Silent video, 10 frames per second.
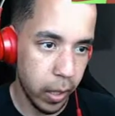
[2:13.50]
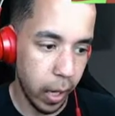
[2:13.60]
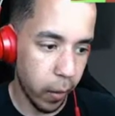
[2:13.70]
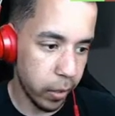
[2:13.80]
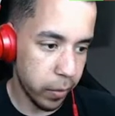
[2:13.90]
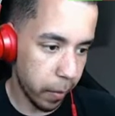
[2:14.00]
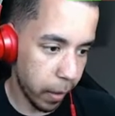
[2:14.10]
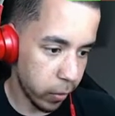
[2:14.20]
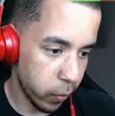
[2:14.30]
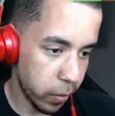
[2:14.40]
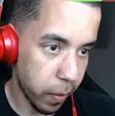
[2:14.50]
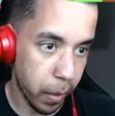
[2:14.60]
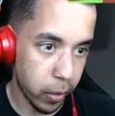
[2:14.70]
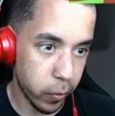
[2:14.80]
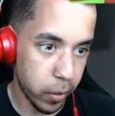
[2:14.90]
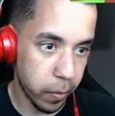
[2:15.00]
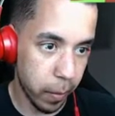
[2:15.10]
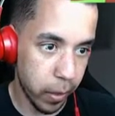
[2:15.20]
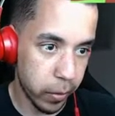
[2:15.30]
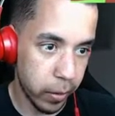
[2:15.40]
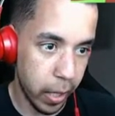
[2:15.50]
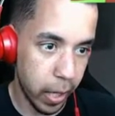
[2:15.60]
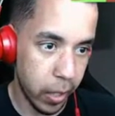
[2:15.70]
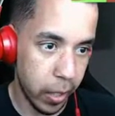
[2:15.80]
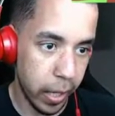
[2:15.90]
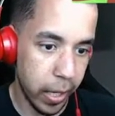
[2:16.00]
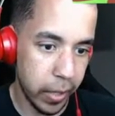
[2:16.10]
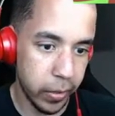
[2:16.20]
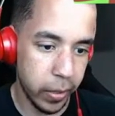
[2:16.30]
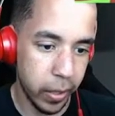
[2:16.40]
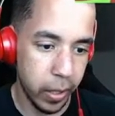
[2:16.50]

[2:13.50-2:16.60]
Alright, where's my mouse? Where's my mouse? Where's my mouse? There it is.